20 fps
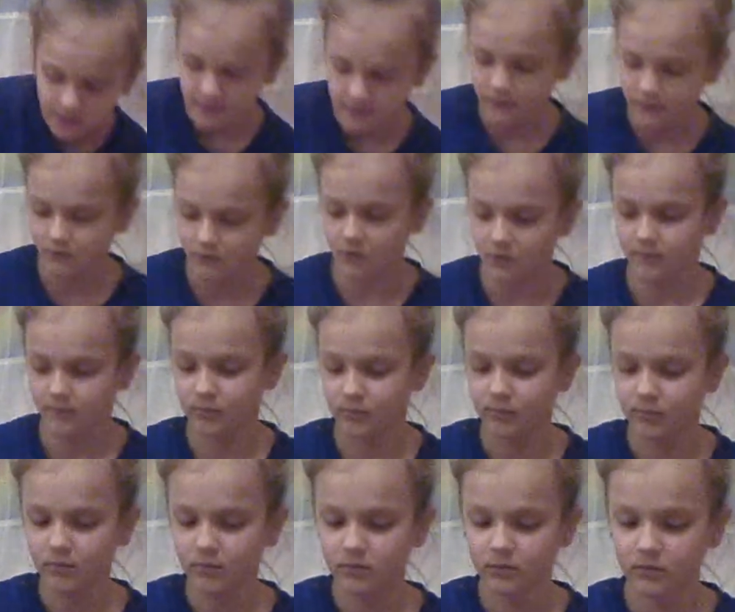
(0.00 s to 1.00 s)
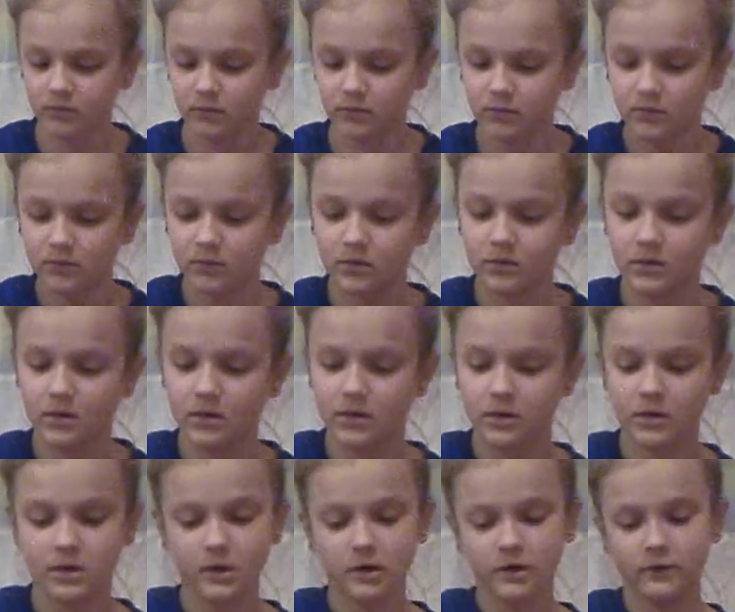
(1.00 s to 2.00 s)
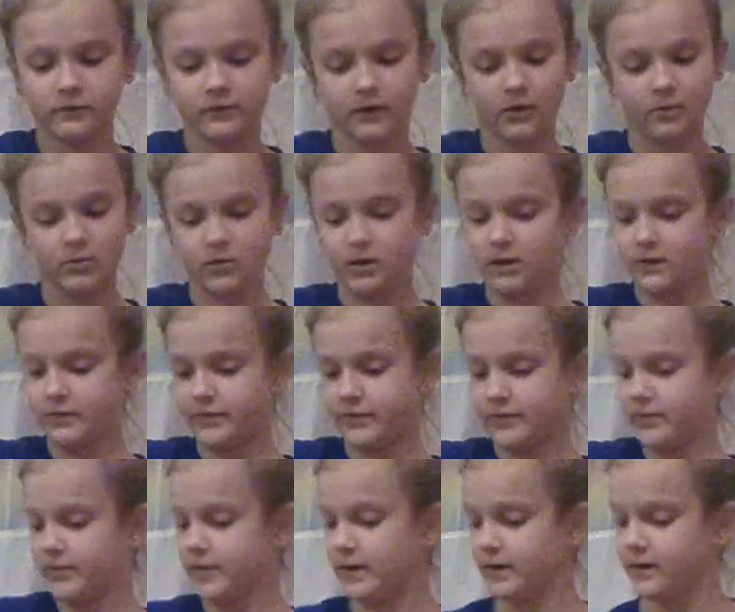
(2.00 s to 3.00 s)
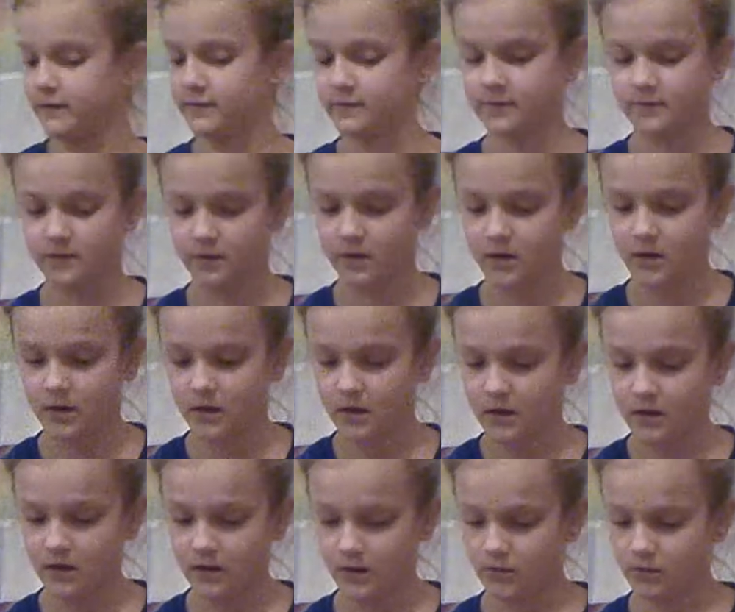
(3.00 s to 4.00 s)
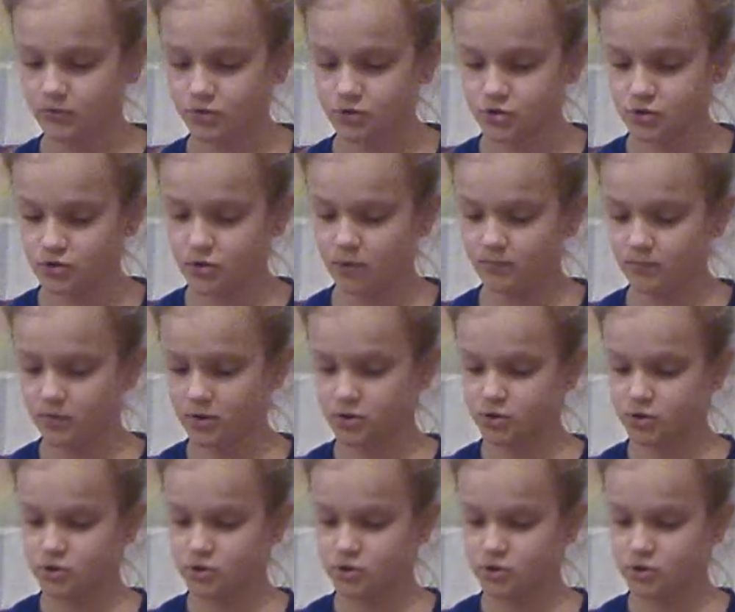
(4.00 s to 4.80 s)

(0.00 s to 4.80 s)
That's all I'm gonna put in. Cause with this, it was so much.